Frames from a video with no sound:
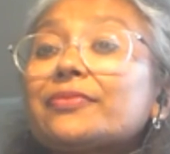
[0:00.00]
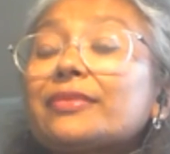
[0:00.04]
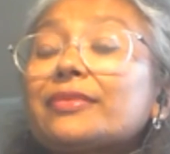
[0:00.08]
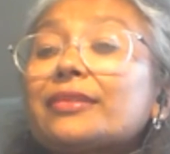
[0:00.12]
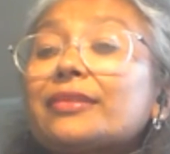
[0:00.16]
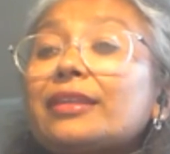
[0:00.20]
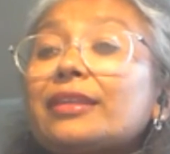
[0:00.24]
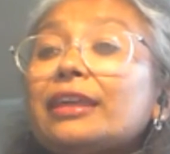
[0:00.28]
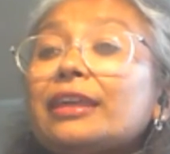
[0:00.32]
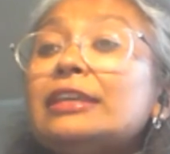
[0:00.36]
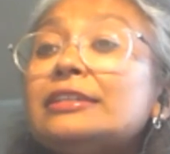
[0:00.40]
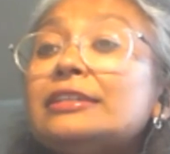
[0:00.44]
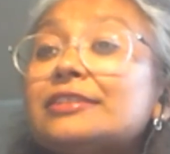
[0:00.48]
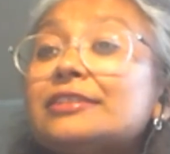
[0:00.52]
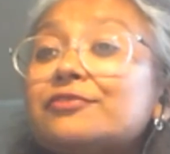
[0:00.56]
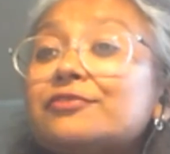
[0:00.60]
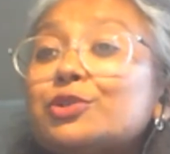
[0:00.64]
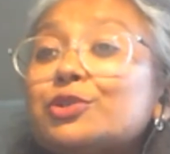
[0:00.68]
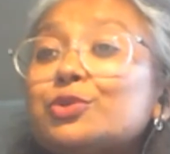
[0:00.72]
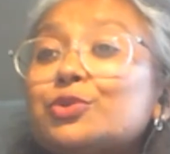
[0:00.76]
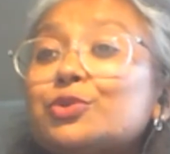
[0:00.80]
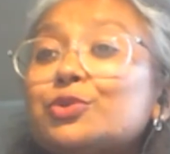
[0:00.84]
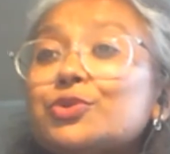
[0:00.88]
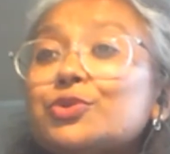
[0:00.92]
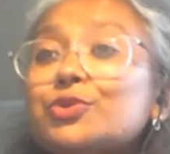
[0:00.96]

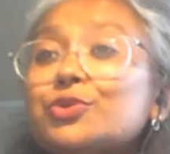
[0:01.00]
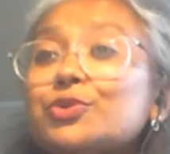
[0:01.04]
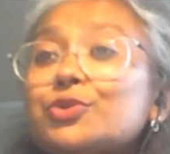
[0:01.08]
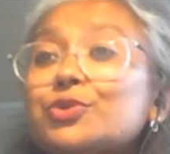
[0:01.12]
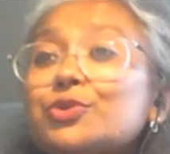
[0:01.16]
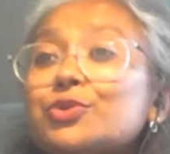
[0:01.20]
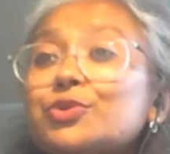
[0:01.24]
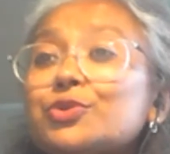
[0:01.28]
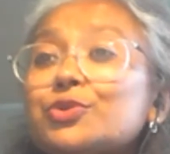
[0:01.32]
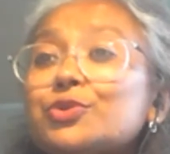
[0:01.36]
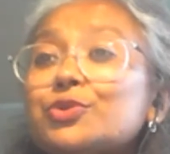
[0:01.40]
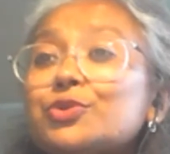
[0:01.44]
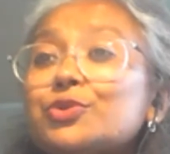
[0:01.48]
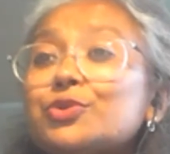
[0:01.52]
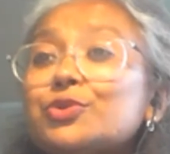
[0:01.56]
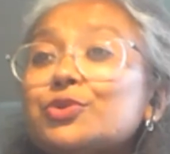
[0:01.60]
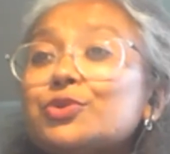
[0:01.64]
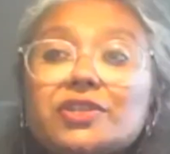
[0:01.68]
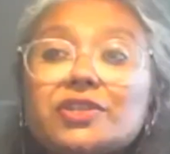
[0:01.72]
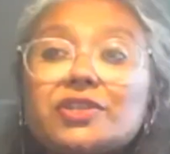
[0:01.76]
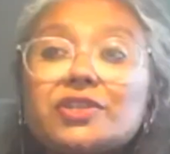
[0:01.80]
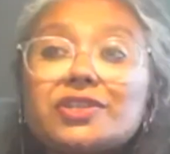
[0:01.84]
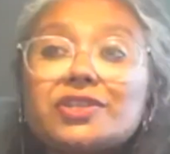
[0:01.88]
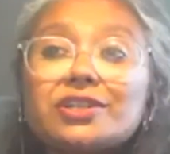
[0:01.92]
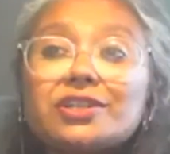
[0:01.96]
interviews or when you're doing
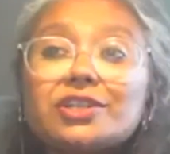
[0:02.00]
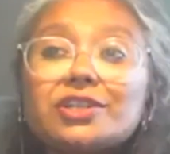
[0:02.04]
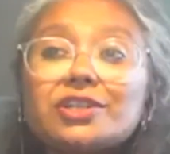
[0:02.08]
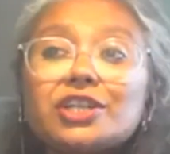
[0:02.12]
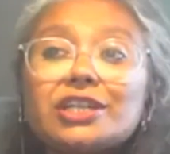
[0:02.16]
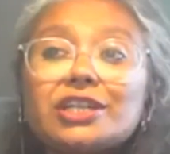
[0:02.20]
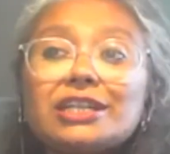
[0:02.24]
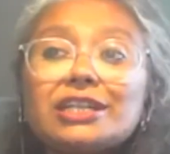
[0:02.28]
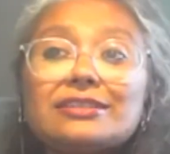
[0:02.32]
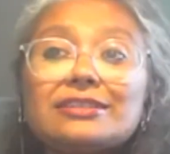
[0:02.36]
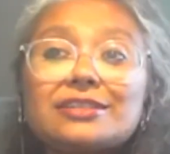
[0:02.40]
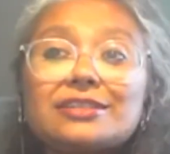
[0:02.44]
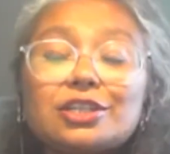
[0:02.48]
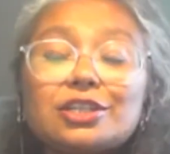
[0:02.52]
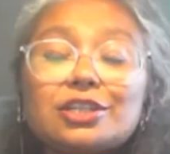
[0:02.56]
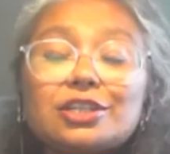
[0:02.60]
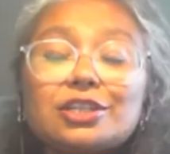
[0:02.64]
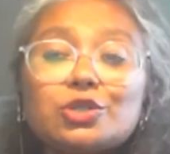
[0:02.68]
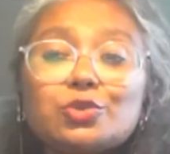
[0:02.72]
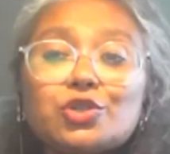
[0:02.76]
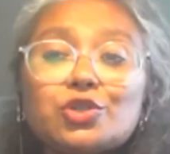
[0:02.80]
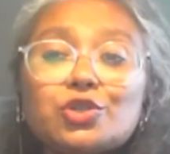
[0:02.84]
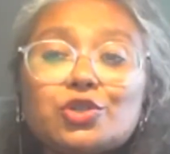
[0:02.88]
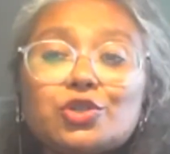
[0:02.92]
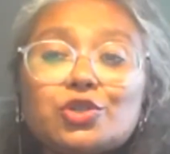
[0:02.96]
research in
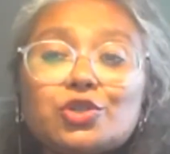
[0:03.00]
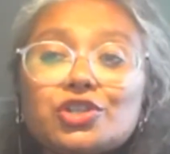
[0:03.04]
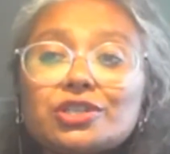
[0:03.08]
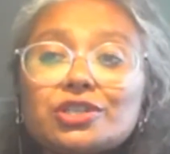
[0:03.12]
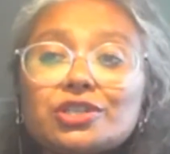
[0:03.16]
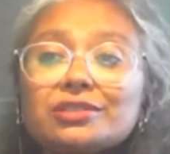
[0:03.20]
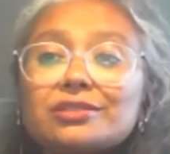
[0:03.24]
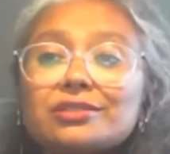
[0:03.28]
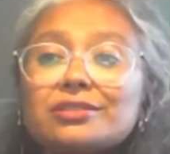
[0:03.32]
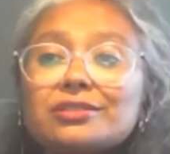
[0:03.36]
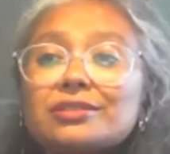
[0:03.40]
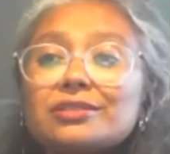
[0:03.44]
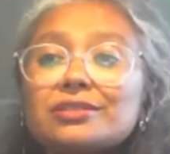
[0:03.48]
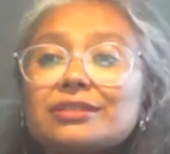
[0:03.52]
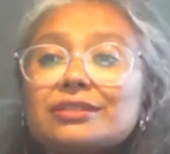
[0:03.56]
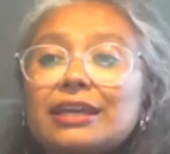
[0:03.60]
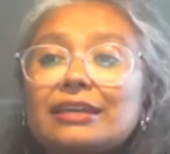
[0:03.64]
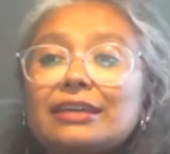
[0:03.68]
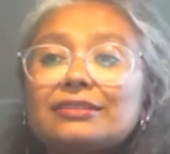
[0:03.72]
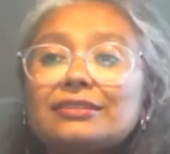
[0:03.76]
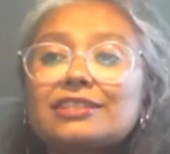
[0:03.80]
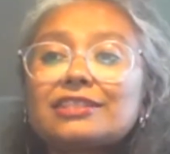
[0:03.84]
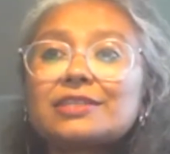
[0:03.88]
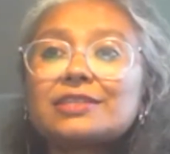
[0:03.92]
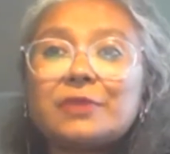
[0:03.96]
institutions
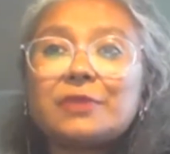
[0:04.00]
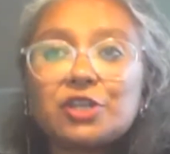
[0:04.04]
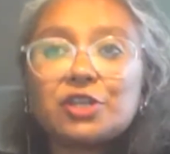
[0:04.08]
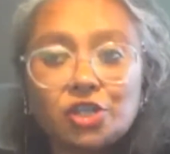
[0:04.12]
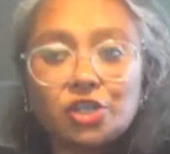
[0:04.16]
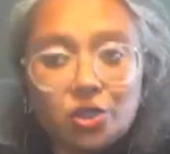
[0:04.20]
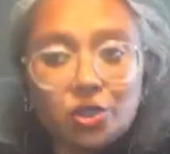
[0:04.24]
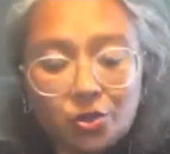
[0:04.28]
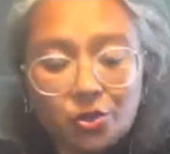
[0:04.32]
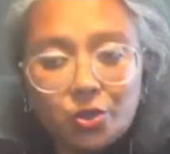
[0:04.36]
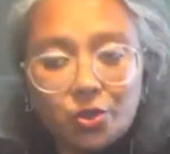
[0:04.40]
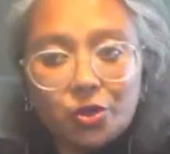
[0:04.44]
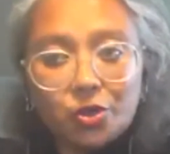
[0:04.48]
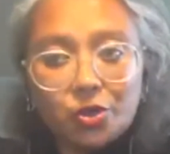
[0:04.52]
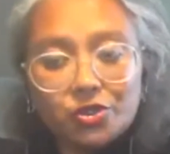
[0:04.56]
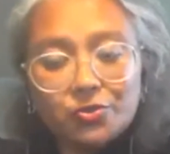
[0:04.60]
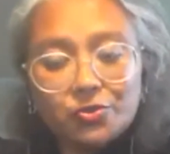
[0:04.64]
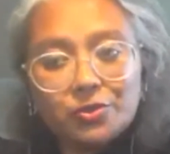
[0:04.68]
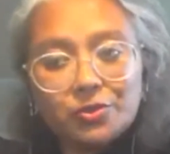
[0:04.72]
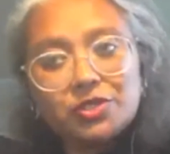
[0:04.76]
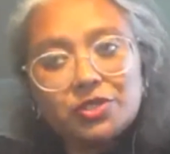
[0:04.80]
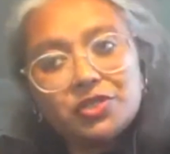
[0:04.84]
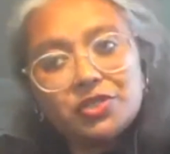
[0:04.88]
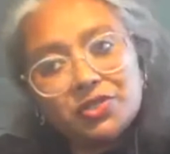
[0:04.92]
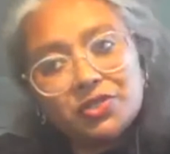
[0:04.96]
like the special court,
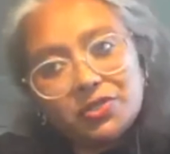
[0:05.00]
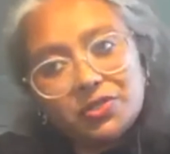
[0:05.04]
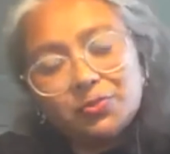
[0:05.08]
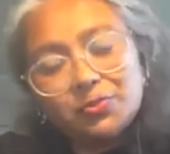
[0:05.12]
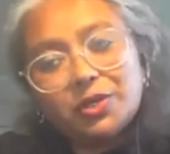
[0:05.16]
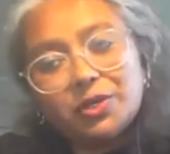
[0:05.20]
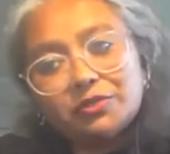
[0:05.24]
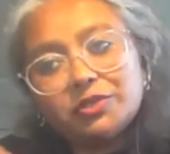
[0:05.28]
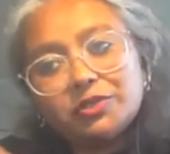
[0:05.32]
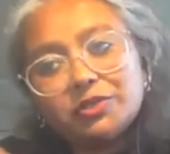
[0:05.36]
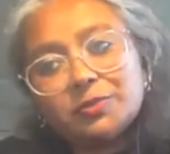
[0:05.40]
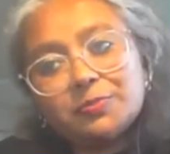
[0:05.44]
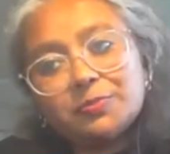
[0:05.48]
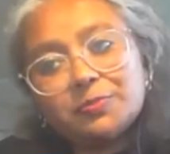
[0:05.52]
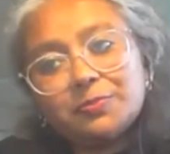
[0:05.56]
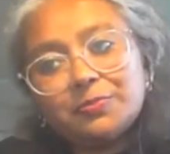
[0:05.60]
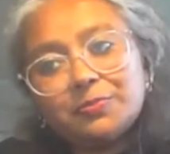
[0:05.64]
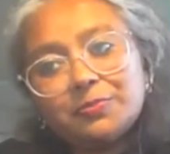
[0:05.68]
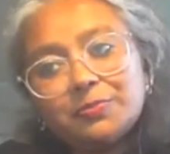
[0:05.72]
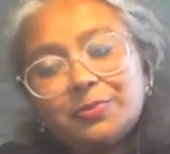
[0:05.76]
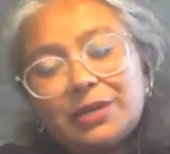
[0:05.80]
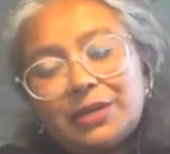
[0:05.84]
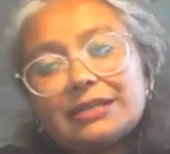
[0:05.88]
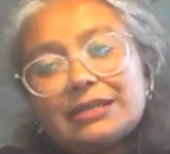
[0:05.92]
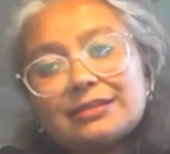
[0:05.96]
which is one of the
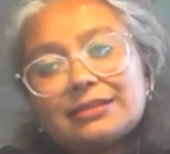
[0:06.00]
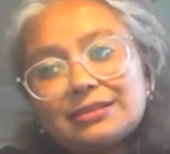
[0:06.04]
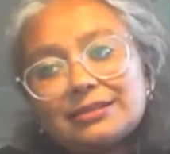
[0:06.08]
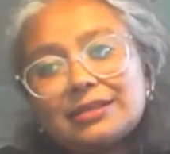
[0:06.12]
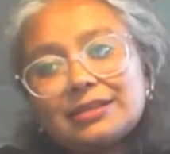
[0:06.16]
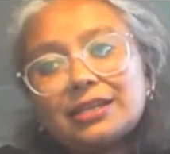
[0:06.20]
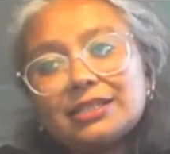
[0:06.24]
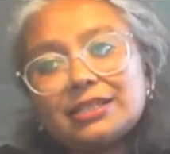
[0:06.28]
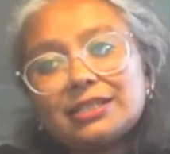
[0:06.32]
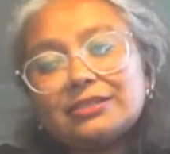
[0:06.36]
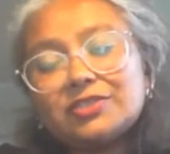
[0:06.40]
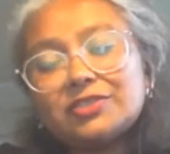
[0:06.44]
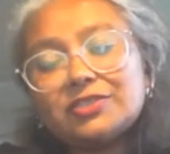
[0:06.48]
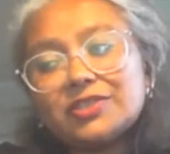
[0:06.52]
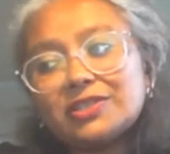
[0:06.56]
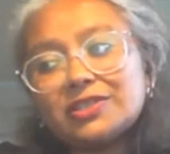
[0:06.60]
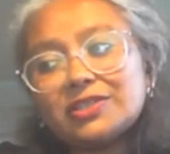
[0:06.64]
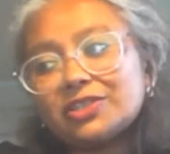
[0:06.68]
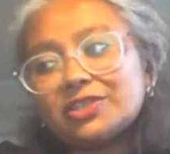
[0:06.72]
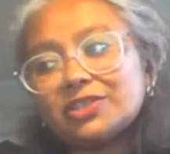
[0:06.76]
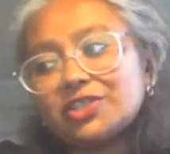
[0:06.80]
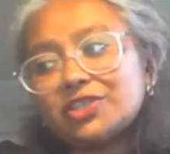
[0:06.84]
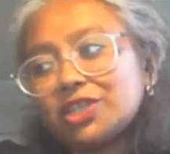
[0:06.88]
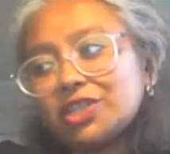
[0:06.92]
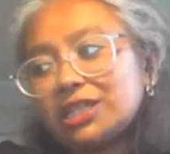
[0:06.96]
places I did
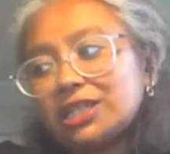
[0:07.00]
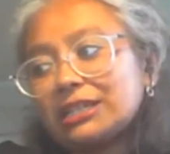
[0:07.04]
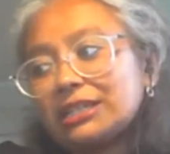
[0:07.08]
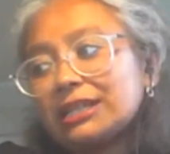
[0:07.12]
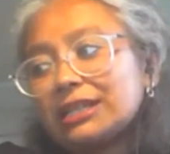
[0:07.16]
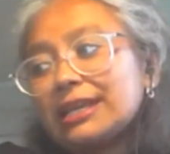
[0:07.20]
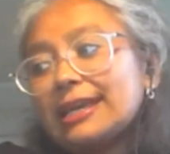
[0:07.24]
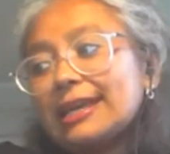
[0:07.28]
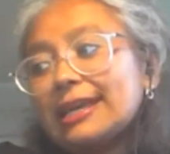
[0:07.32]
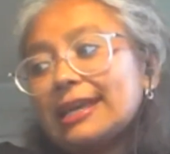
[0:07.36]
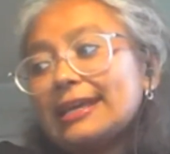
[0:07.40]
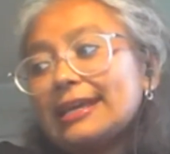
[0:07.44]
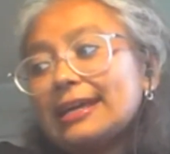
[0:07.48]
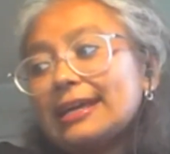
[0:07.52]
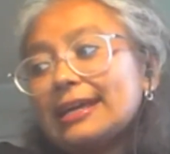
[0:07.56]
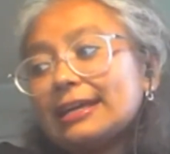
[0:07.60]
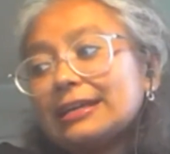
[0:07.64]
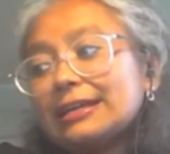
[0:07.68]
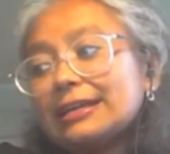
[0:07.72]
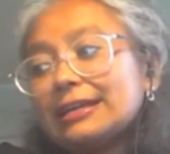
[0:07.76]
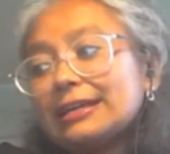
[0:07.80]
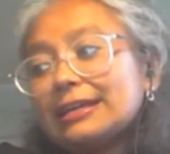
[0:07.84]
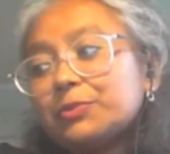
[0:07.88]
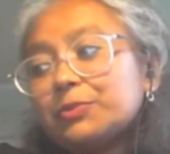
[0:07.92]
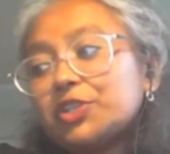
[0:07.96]
research in,
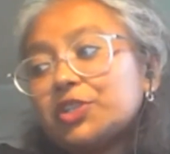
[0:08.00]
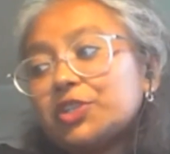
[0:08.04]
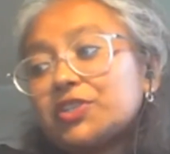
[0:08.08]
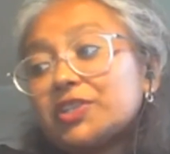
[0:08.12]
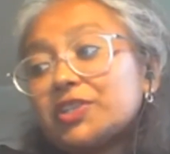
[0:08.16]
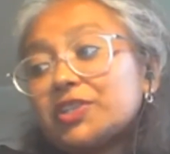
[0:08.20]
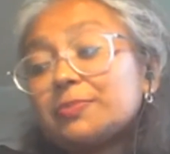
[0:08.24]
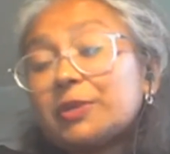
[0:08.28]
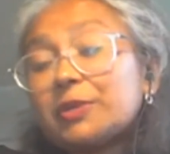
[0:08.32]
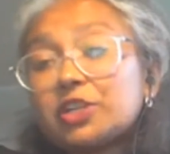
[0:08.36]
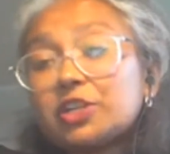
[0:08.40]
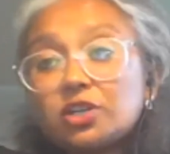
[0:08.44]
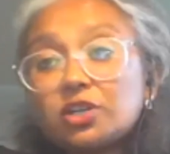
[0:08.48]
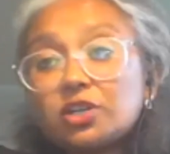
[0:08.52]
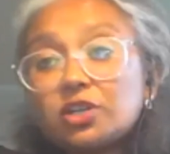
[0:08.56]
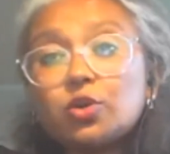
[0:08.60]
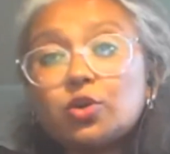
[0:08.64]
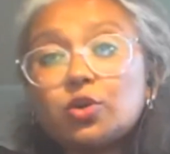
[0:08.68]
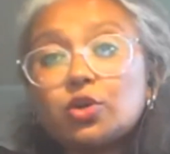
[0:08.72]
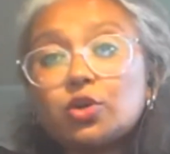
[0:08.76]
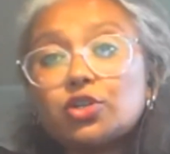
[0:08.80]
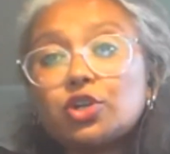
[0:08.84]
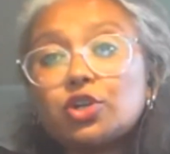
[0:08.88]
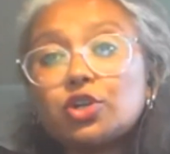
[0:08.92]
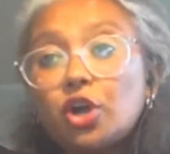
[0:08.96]
which is a special
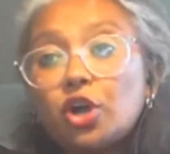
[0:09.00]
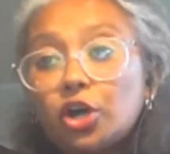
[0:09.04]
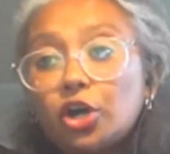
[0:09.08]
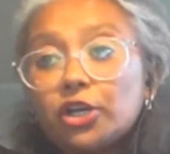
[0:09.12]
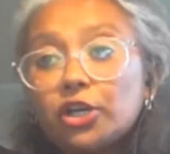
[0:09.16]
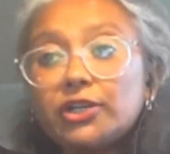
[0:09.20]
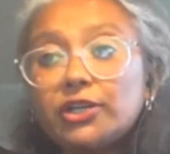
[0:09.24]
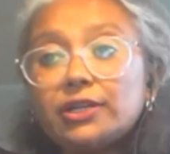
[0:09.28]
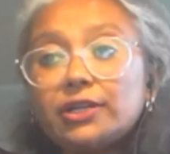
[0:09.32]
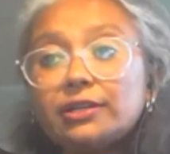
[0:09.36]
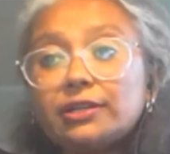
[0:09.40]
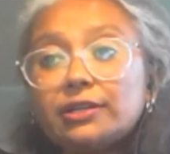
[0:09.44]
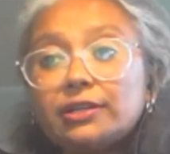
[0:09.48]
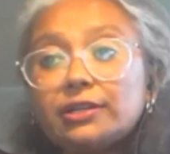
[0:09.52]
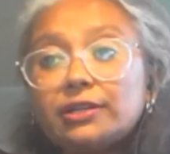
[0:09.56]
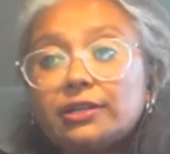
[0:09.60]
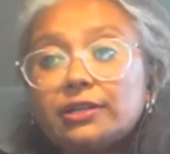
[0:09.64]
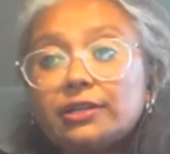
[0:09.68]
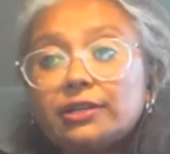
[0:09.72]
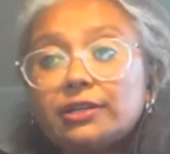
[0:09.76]
court in